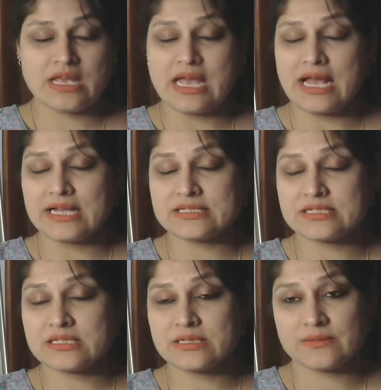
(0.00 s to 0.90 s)

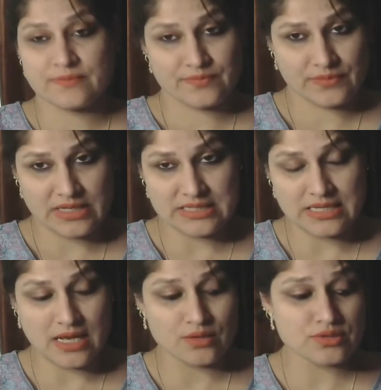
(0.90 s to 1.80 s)
at his
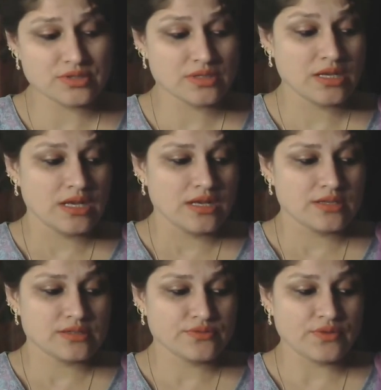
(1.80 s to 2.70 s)
house,
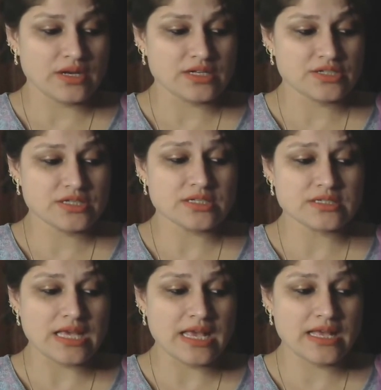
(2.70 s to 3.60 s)
Defarge's,
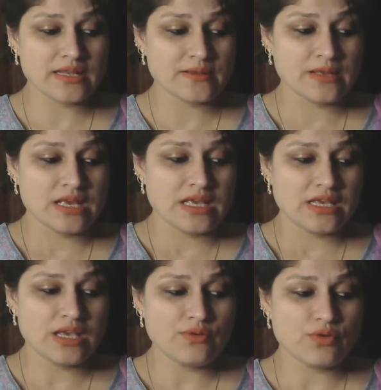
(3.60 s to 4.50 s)
and
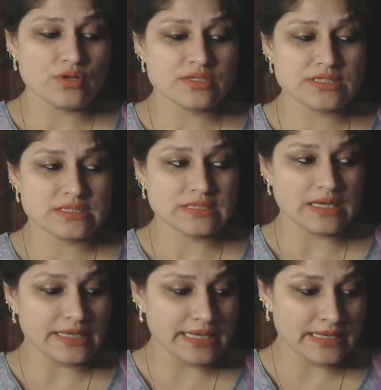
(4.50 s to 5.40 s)
he was
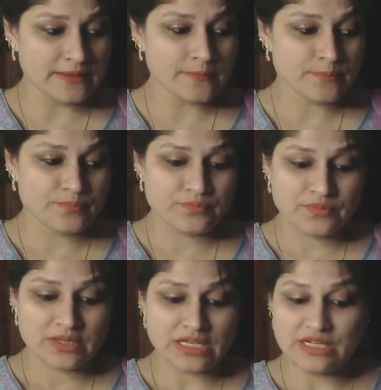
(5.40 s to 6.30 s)
again
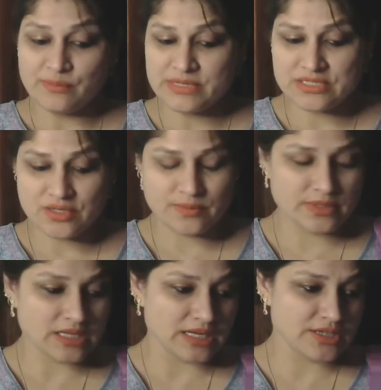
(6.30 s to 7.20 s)
in a
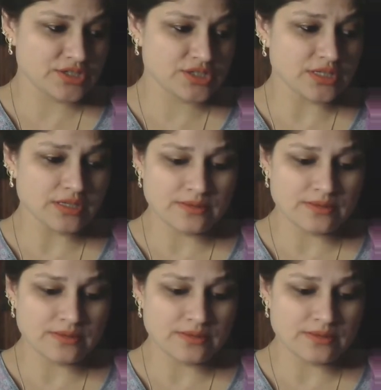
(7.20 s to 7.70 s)
miserable condition